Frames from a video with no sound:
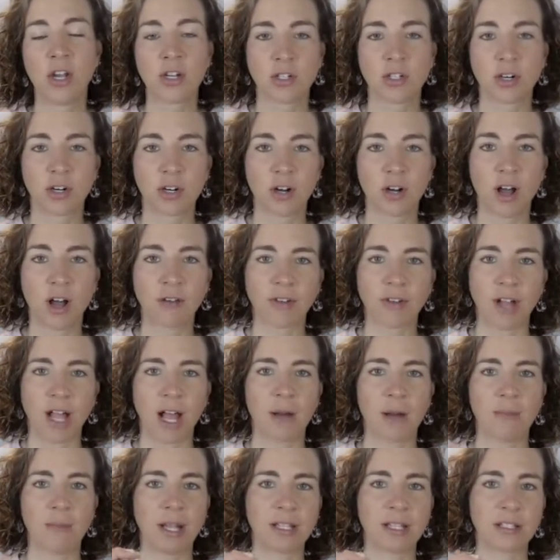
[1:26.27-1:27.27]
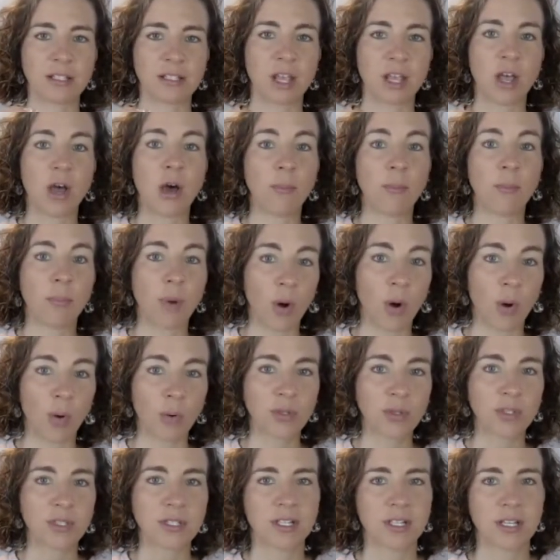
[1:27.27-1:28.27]
turn off comments
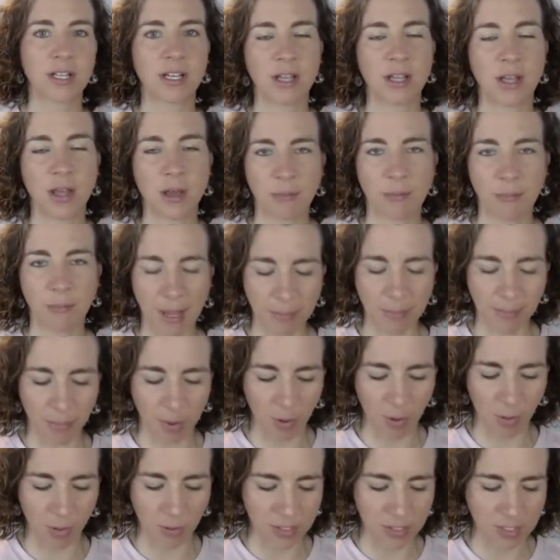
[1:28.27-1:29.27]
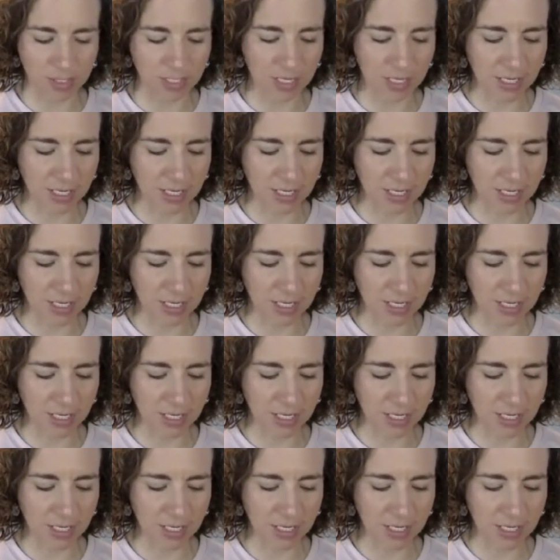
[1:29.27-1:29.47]
post by post.